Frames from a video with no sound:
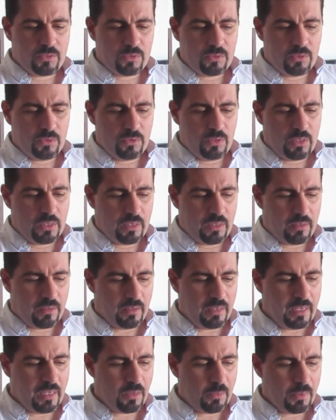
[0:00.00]
to
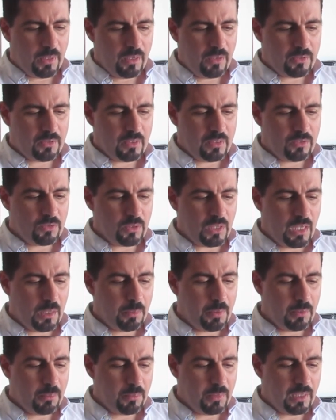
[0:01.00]
think about and to keep
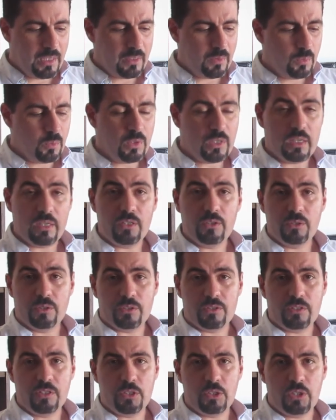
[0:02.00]
in mind while you are
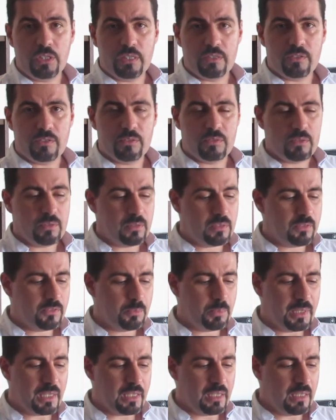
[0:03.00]
teaching
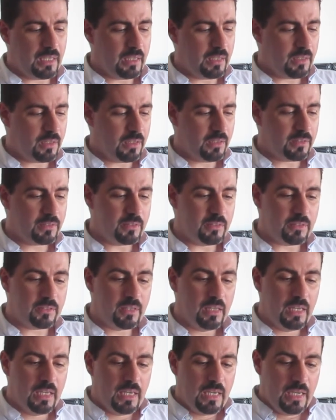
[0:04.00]
speaking classes
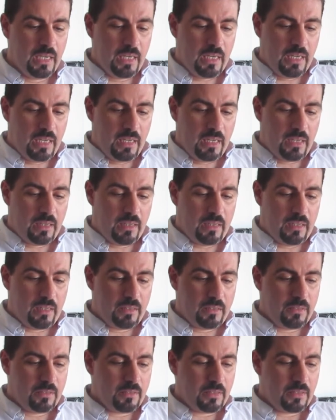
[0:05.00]
that